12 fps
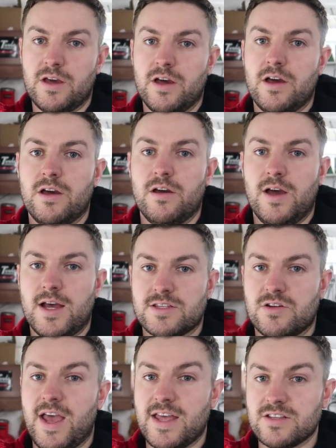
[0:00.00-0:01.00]

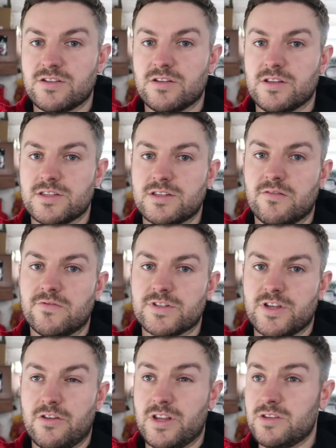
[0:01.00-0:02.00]
as I entered at
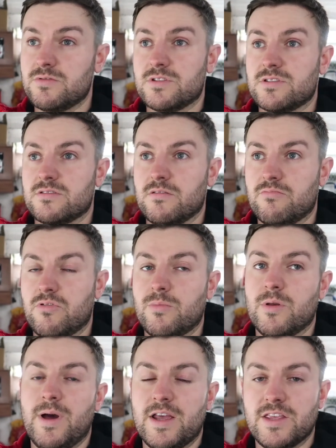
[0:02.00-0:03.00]
Silverstone. This was
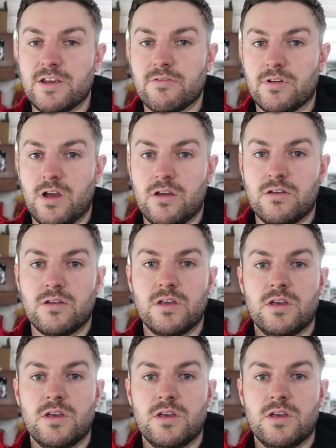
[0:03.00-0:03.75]
probably about a year ago,